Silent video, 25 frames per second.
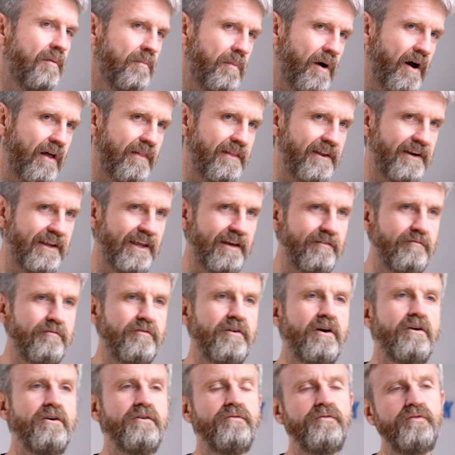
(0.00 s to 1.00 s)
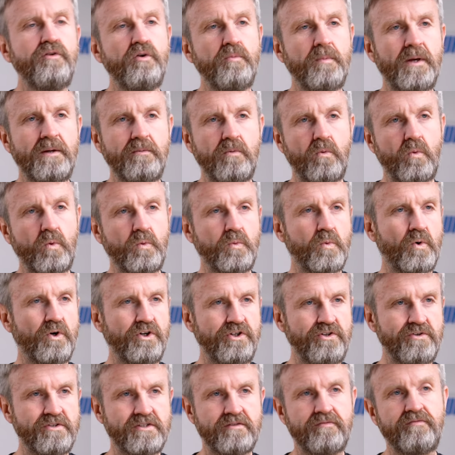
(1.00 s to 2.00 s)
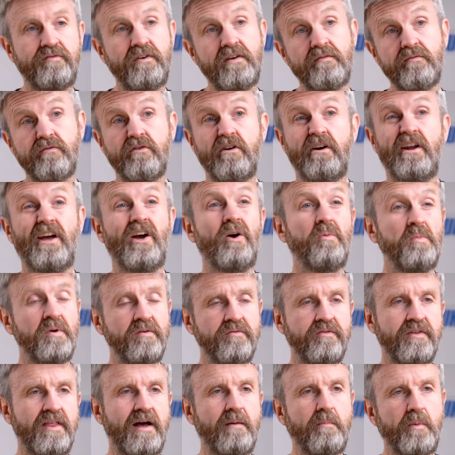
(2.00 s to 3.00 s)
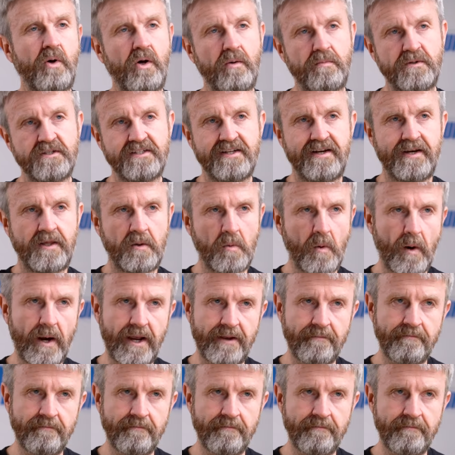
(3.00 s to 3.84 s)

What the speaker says: But then again, very few people would want to use a flip front helmet for that purpose anyway.